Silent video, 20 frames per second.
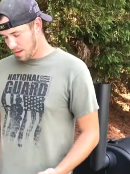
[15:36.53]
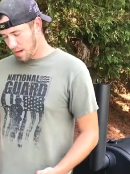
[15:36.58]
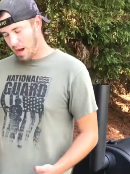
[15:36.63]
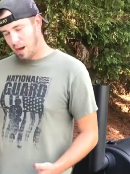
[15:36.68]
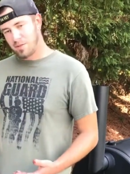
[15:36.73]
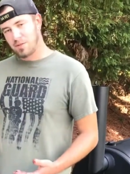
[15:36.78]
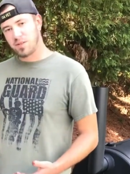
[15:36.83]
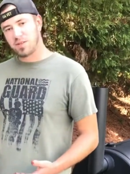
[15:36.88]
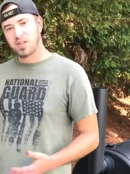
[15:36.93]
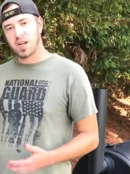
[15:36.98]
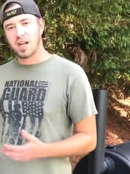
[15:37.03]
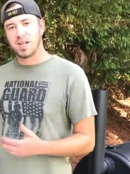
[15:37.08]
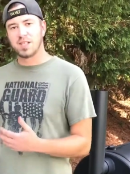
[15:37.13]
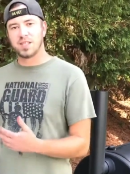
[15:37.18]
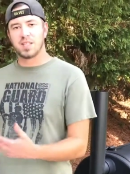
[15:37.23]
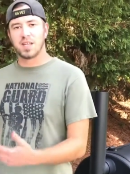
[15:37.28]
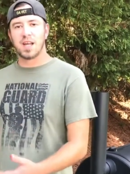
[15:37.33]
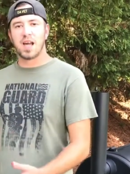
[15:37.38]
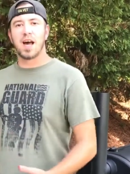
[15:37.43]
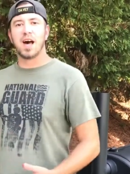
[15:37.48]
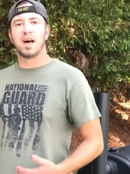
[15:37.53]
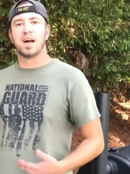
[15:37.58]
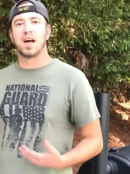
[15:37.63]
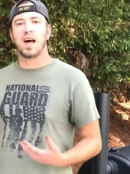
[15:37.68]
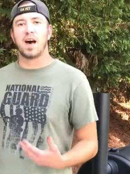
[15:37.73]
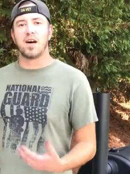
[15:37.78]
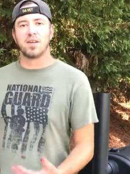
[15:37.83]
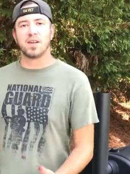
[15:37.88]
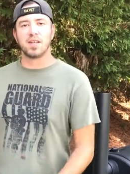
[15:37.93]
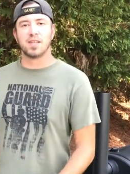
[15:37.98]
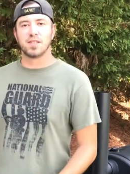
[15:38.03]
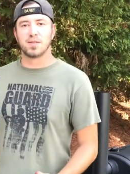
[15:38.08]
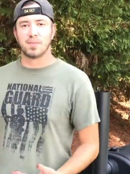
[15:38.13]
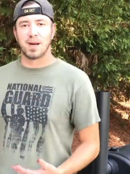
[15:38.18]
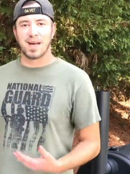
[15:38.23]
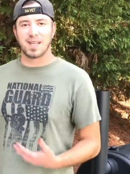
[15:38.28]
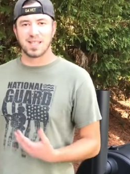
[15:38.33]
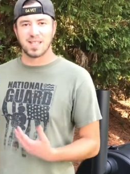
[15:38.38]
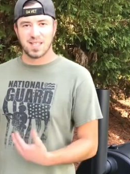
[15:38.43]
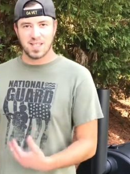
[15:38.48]
I'm just trying to see how it is
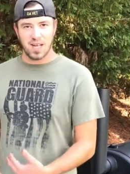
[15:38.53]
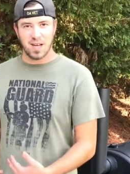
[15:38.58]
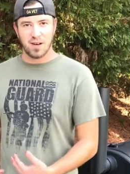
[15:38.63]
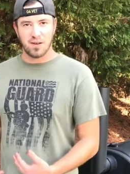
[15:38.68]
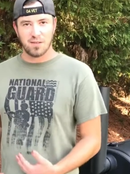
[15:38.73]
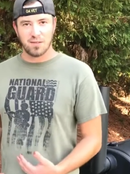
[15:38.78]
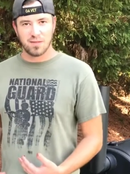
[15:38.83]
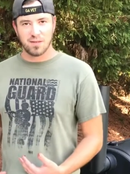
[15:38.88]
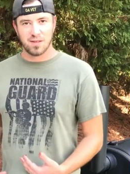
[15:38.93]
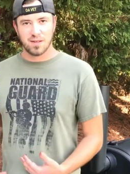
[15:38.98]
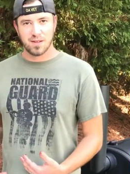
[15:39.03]
myself